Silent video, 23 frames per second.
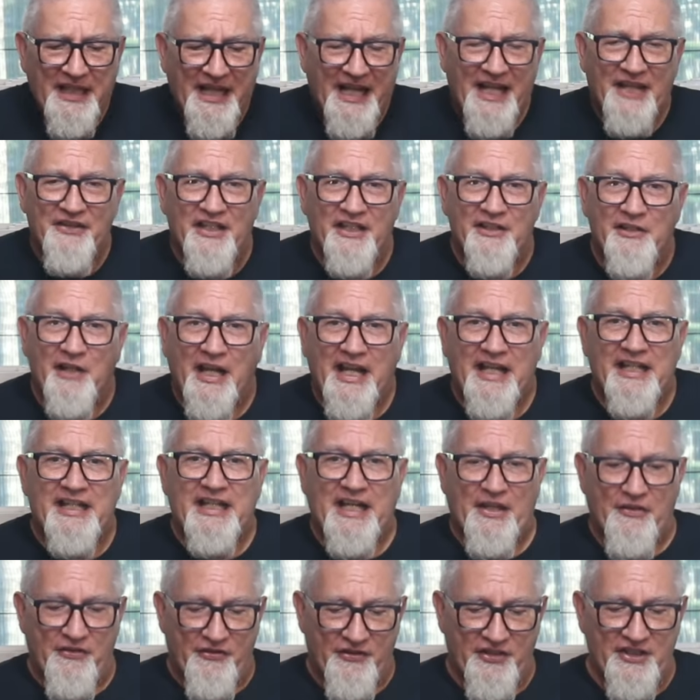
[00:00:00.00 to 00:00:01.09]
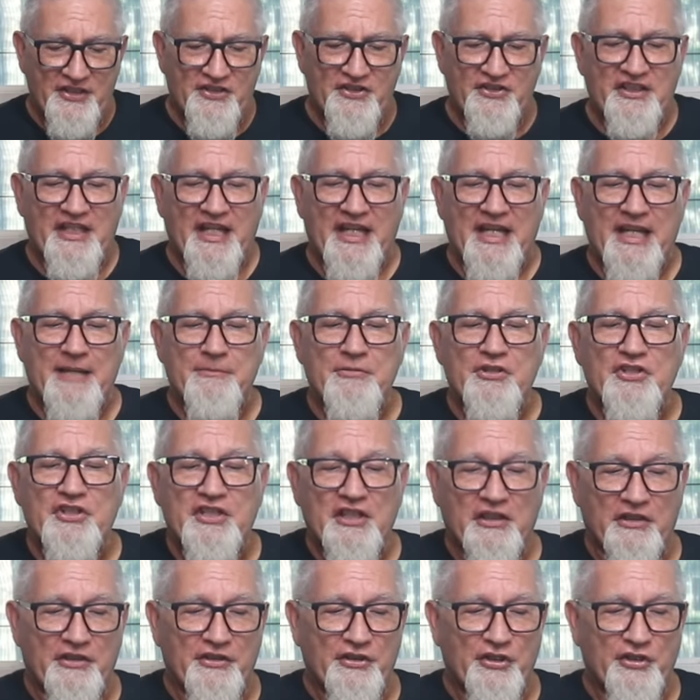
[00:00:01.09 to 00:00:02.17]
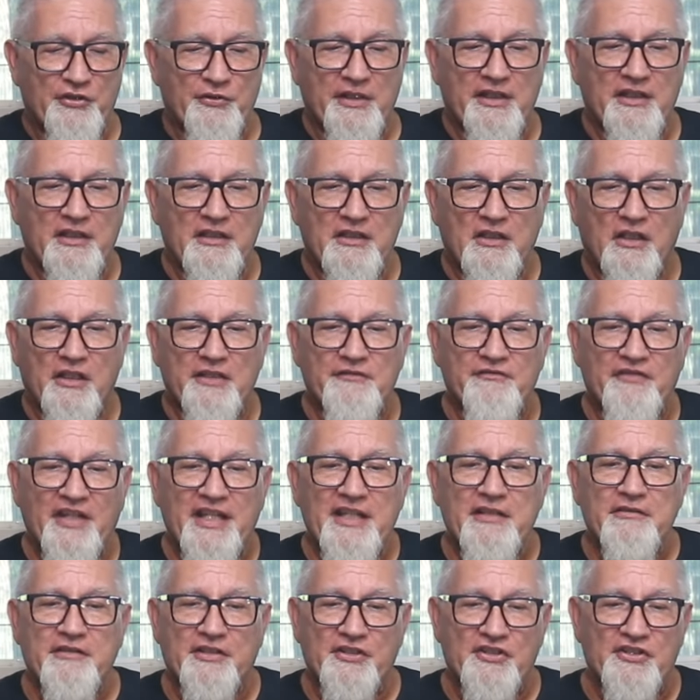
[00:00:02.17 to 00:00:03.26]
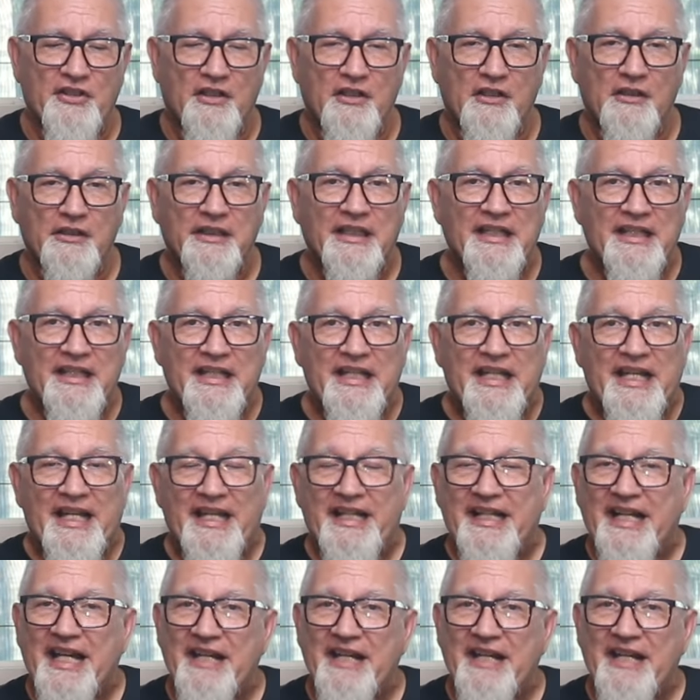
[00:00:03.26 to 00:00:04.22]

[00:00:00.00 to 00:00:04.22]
And then I got this game still in the shrink called Vagrantsong. And